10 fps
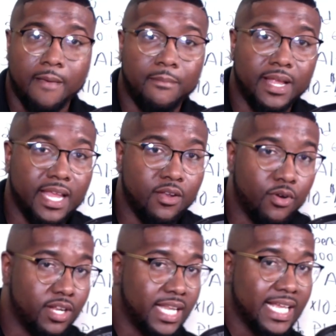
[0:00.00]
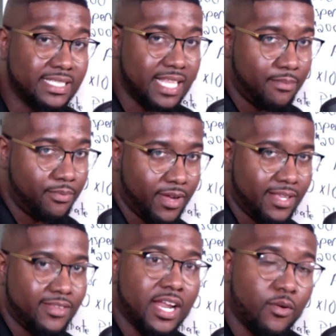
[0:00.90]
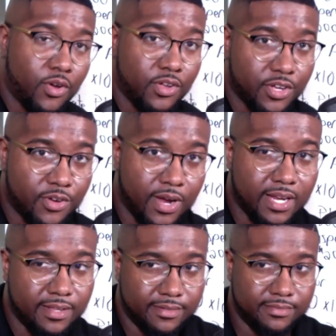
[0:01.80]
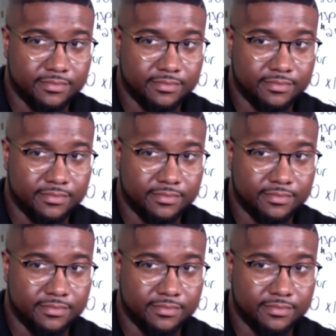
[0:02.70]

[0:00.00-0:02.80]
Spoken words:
But in order to get to that point, you got to work on your credit.